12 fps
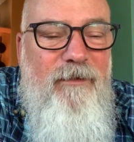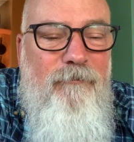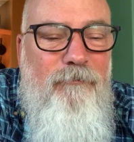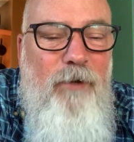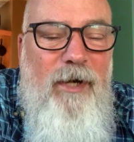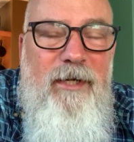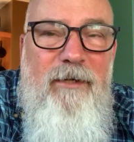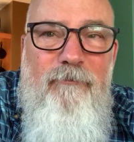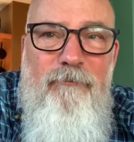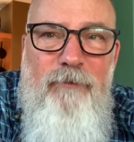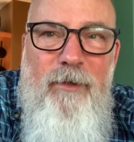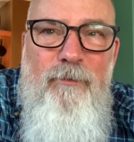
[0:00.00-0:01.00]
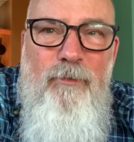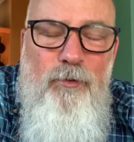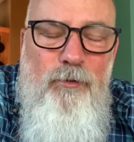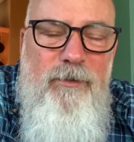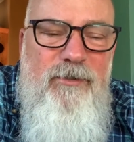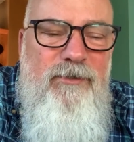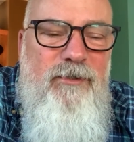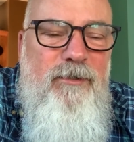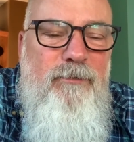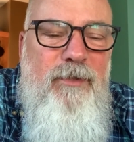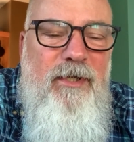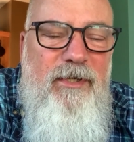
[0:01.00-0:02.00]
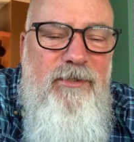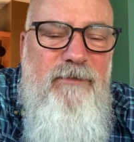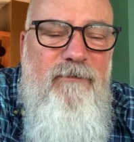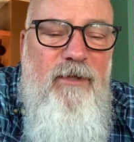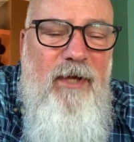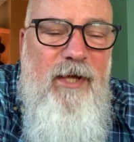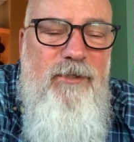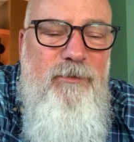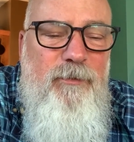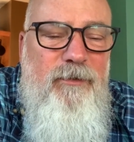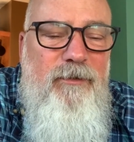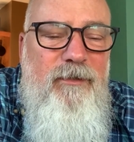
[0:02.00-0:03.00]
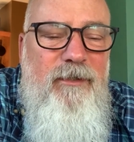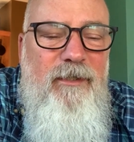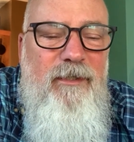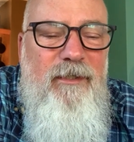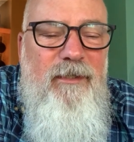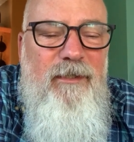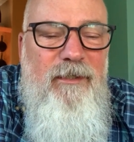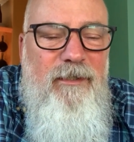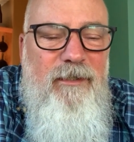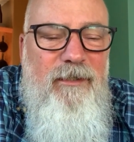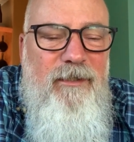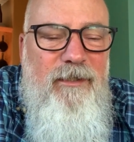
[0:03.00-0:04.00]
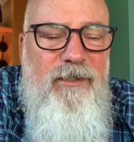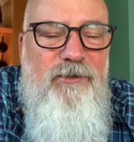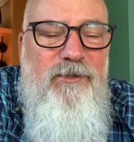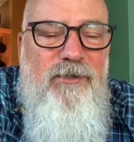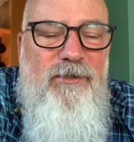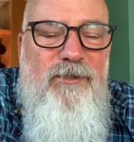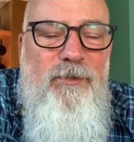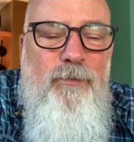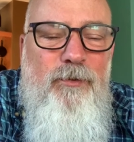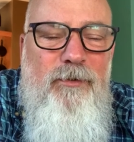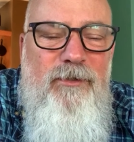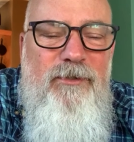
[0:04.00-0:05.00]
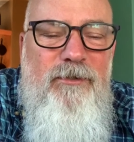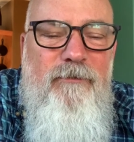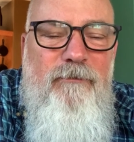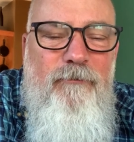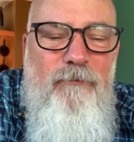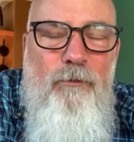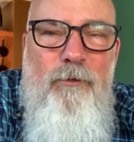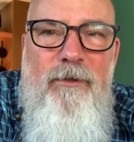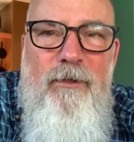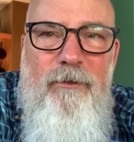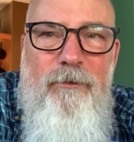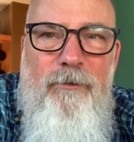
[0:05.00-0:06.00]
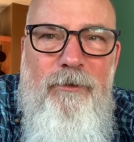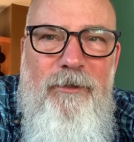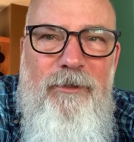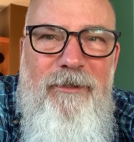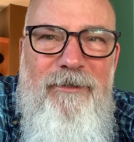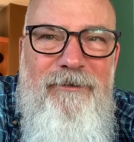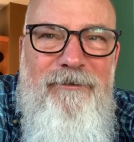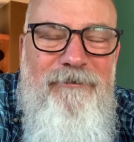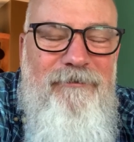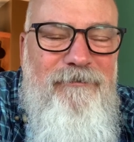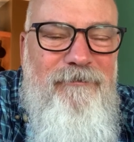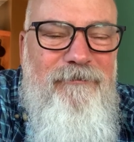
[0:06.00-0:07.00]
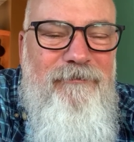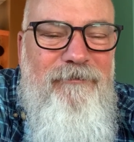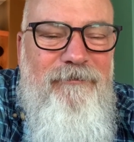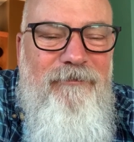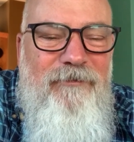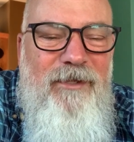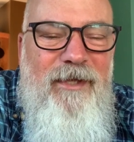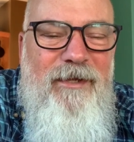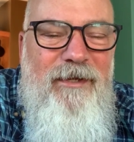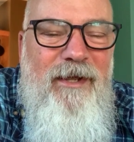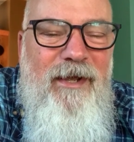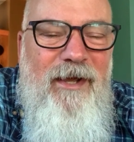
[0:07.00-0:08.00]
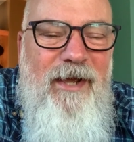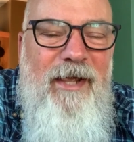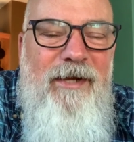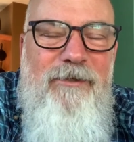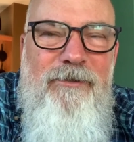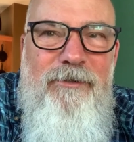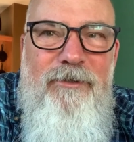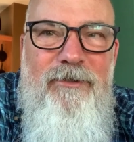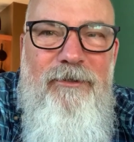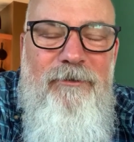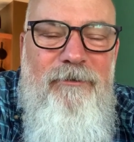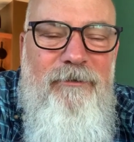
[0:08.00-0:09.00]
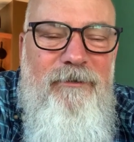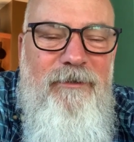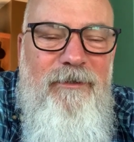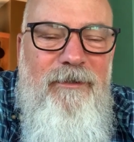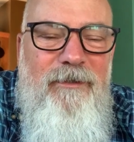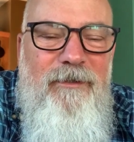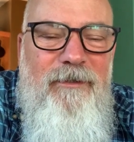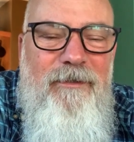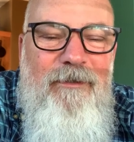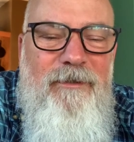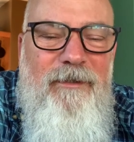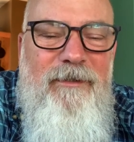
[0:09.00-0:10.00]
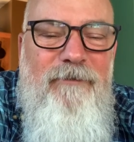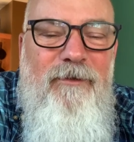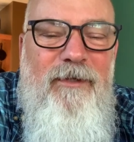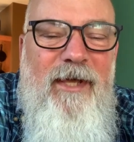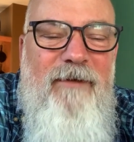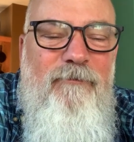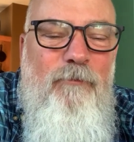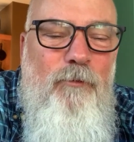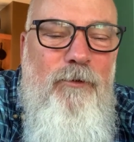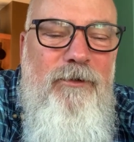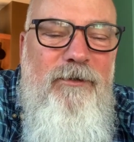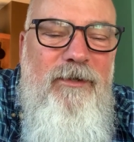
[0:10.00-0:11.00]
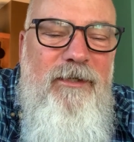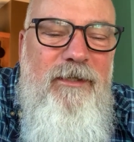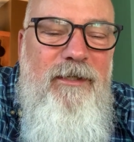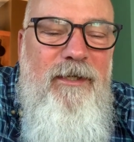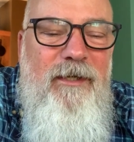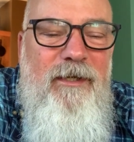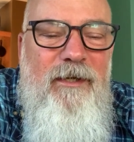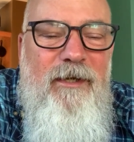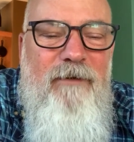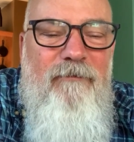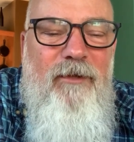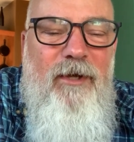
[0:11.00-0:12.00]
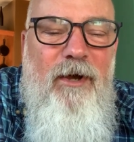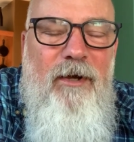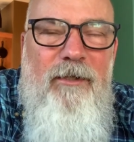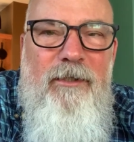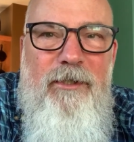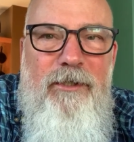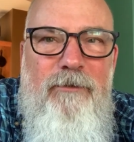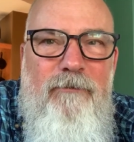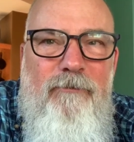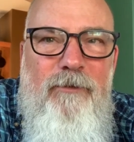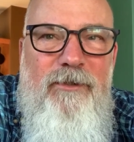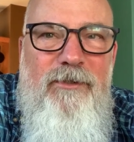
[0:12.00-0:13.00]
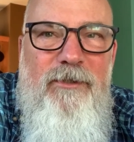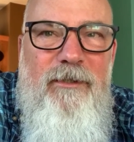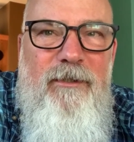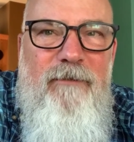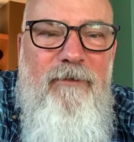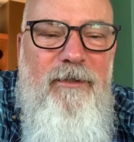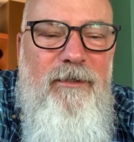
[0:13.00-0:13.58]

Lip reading: Writing from prison because of the gospel, he says, as a prisoner for the Lord, then I urge you to live a life worthy of the calling you've received.